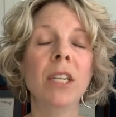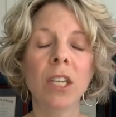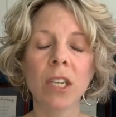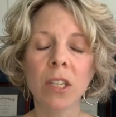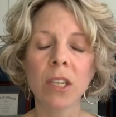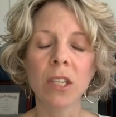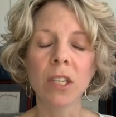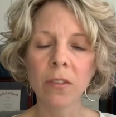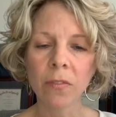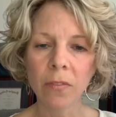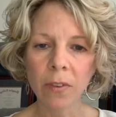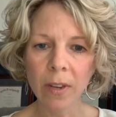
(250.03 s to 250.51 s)

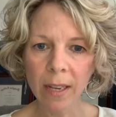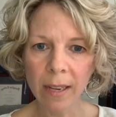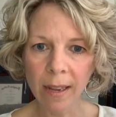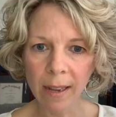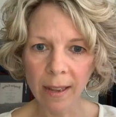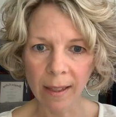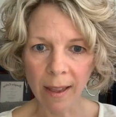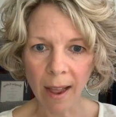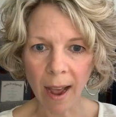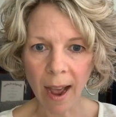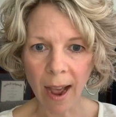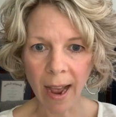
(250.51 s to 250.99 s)
just feel
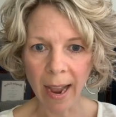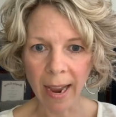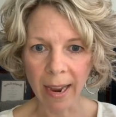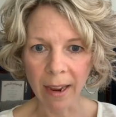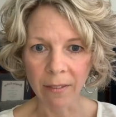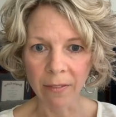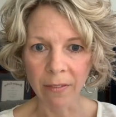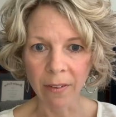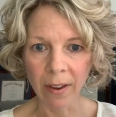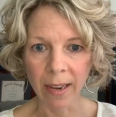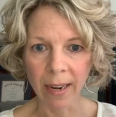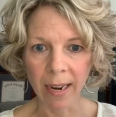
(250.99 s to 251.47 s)

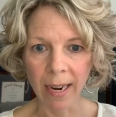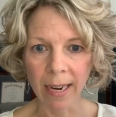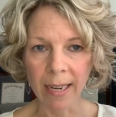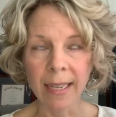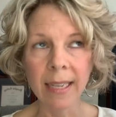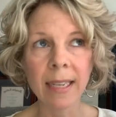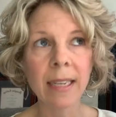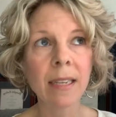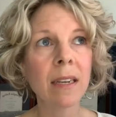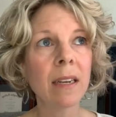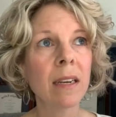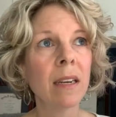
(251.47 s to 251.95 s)
alive, and I
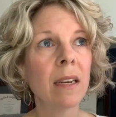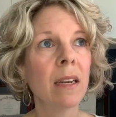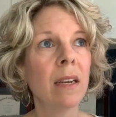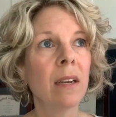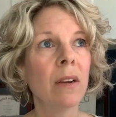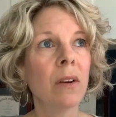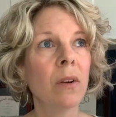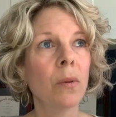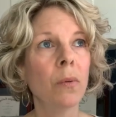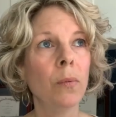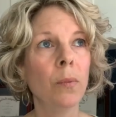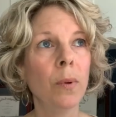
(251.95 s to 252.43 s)
didn't
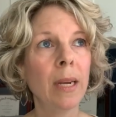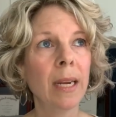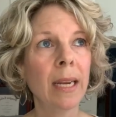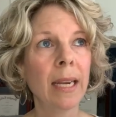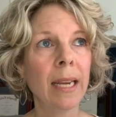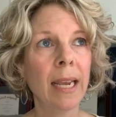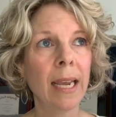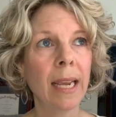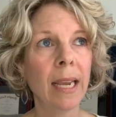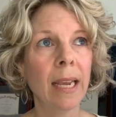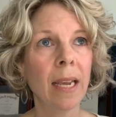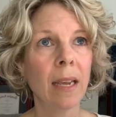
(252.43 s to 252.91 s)

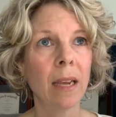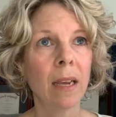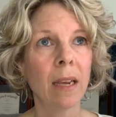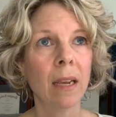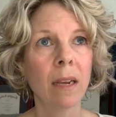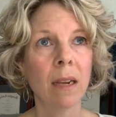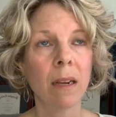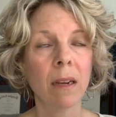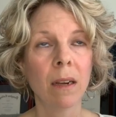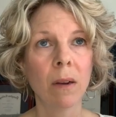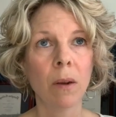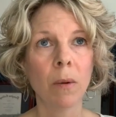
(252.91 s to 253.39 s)
really
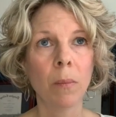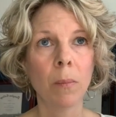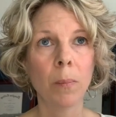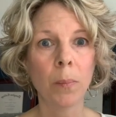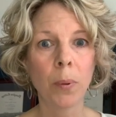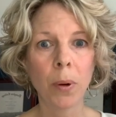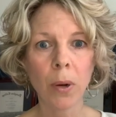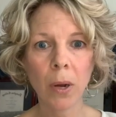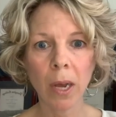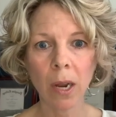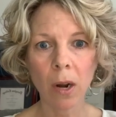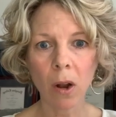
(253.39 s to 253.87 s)

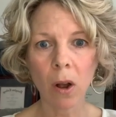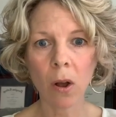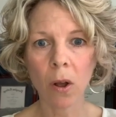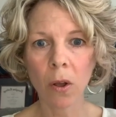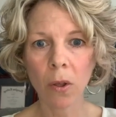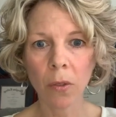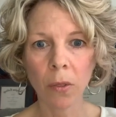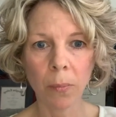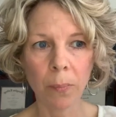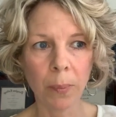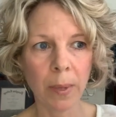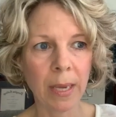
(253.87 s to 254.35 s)
put
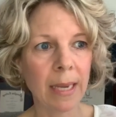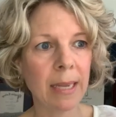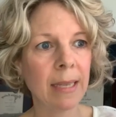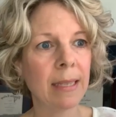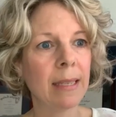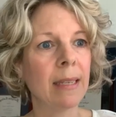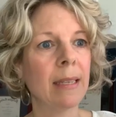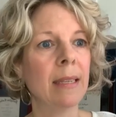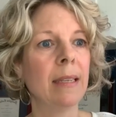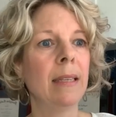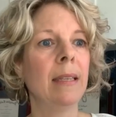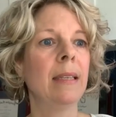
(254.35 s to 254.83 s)
all the
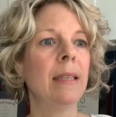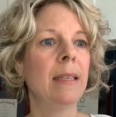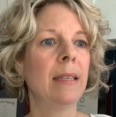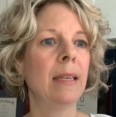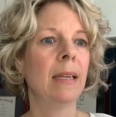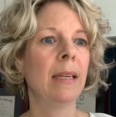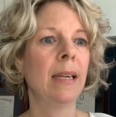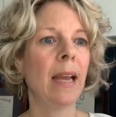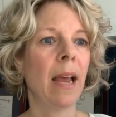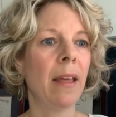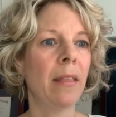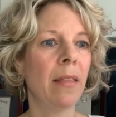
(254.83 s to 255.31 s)
pieces
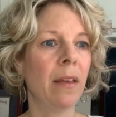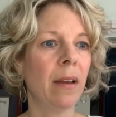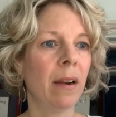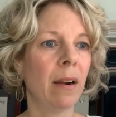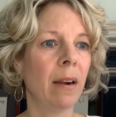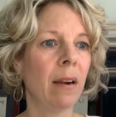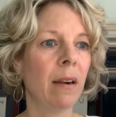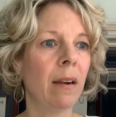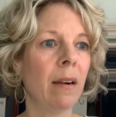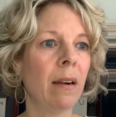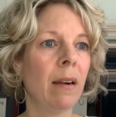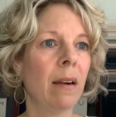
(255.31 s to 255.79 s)

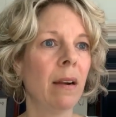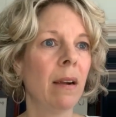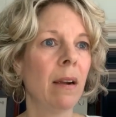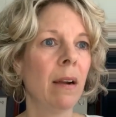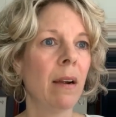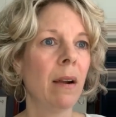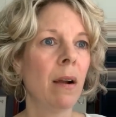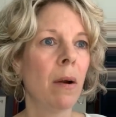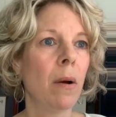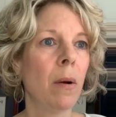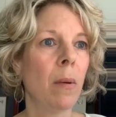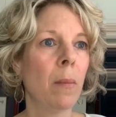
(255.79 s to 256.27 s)
together.
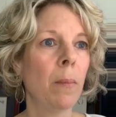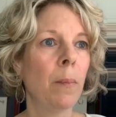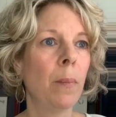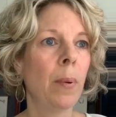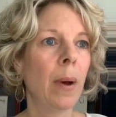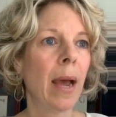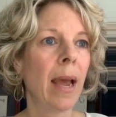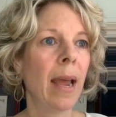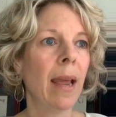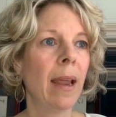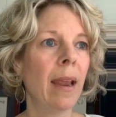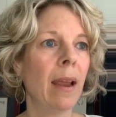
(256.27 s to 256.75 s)

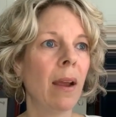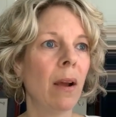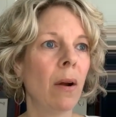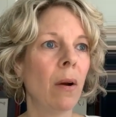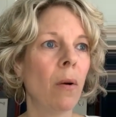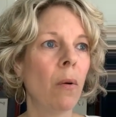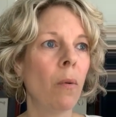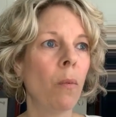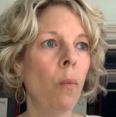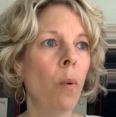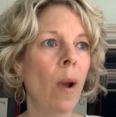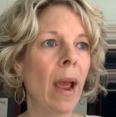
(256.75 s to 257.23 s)
But
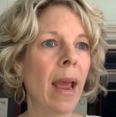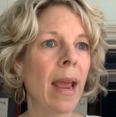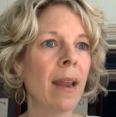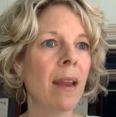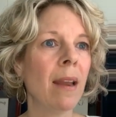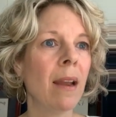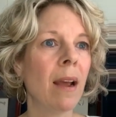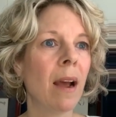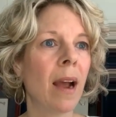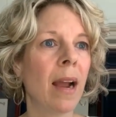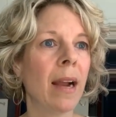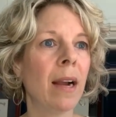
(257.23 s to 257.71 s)

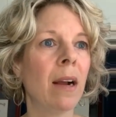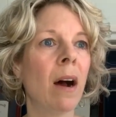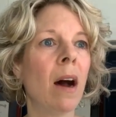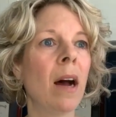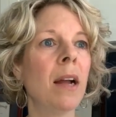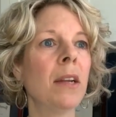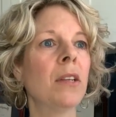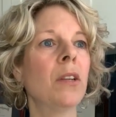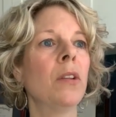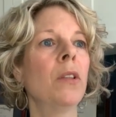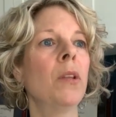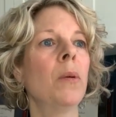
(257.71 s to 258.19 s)
when I
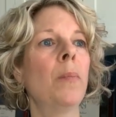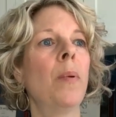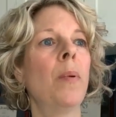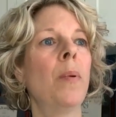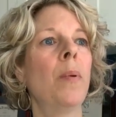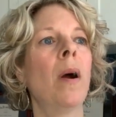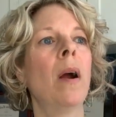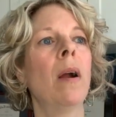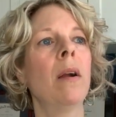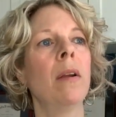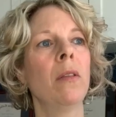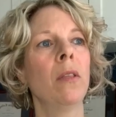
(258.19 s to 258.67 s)
got to the
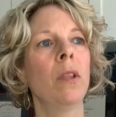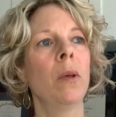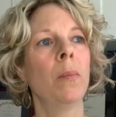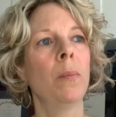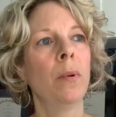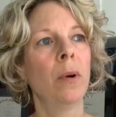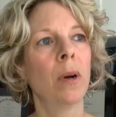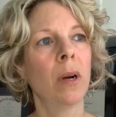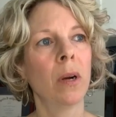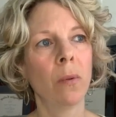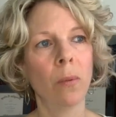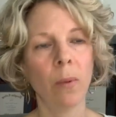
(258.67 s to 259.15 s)
part in the
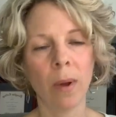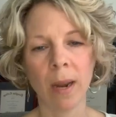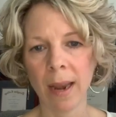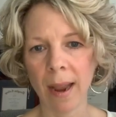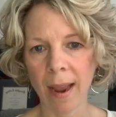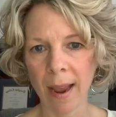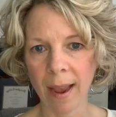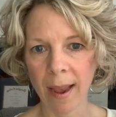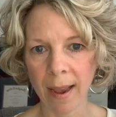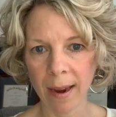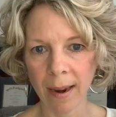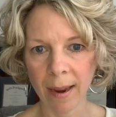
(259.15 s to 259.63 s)
book when
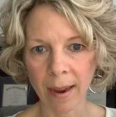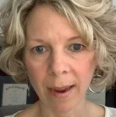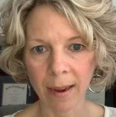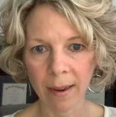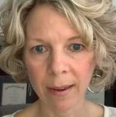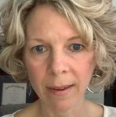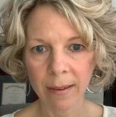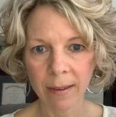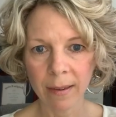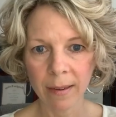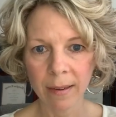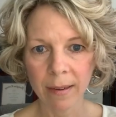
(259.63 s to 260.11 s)

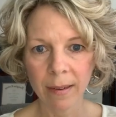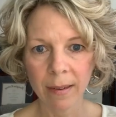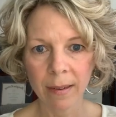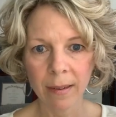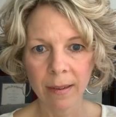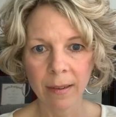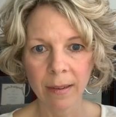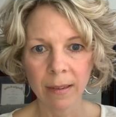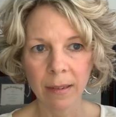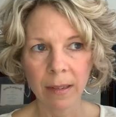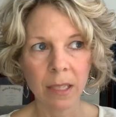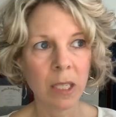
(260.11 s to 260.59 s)
Anna
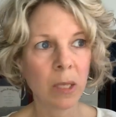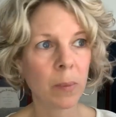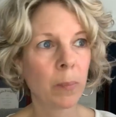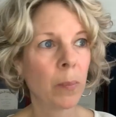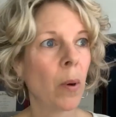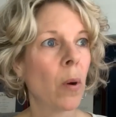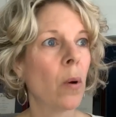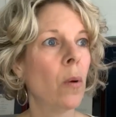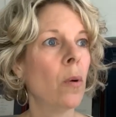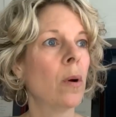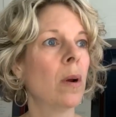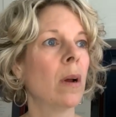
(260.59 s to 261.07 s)

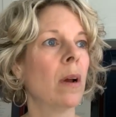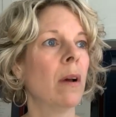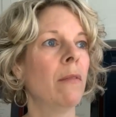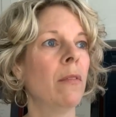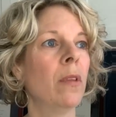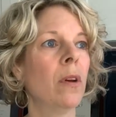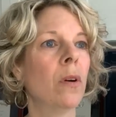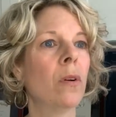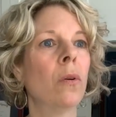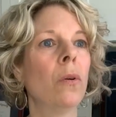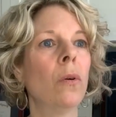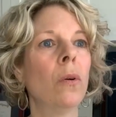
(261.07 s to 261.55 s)
spoke of
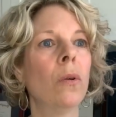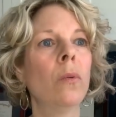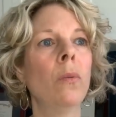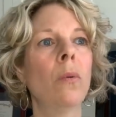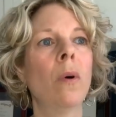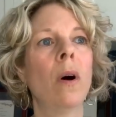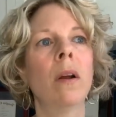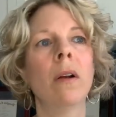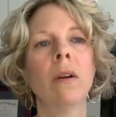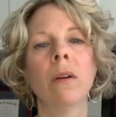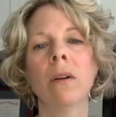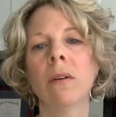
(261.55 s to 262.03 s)
the cold
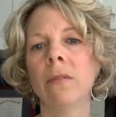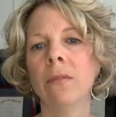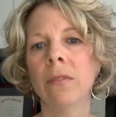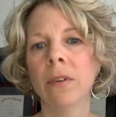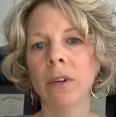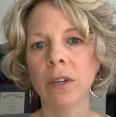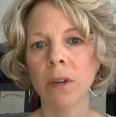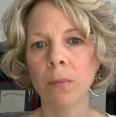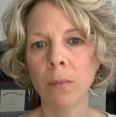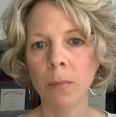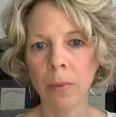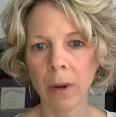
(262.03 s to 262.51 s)

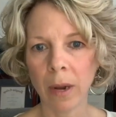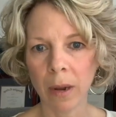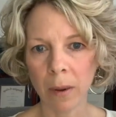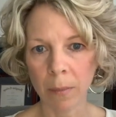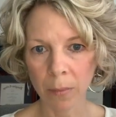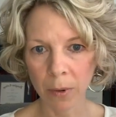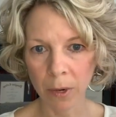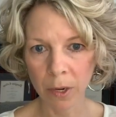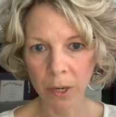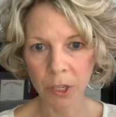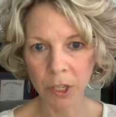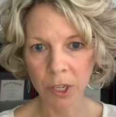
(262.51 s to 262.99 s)
water
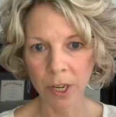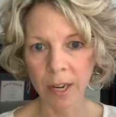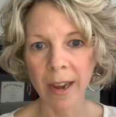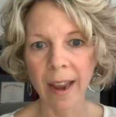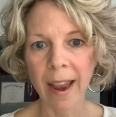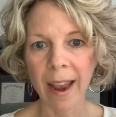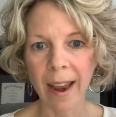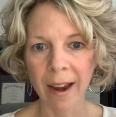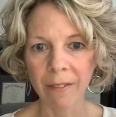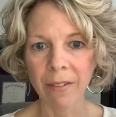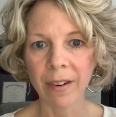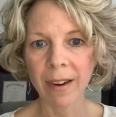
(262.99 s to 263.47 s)
immersion,
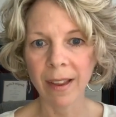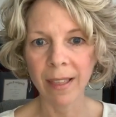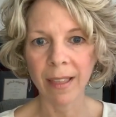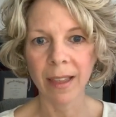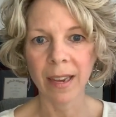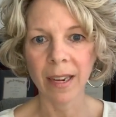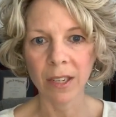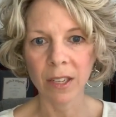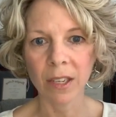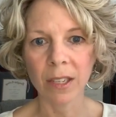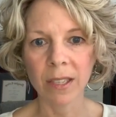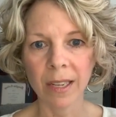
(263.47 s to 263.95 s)

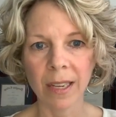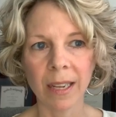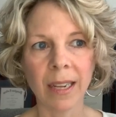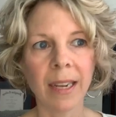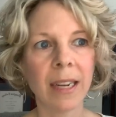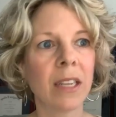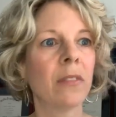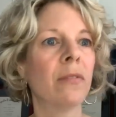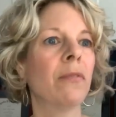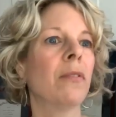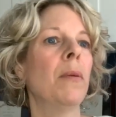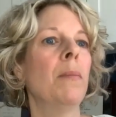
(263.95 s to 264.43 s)
everything just
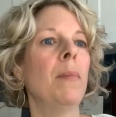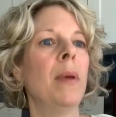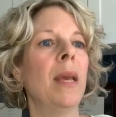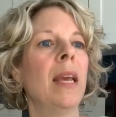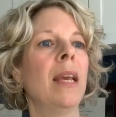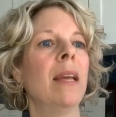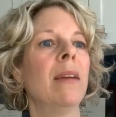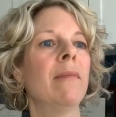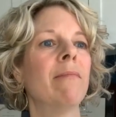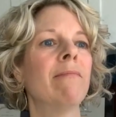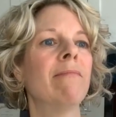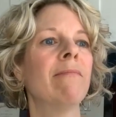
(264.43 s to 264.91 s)
clicked for
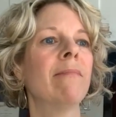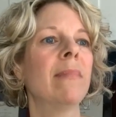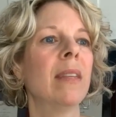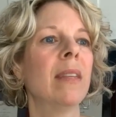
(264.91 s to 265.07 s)
me.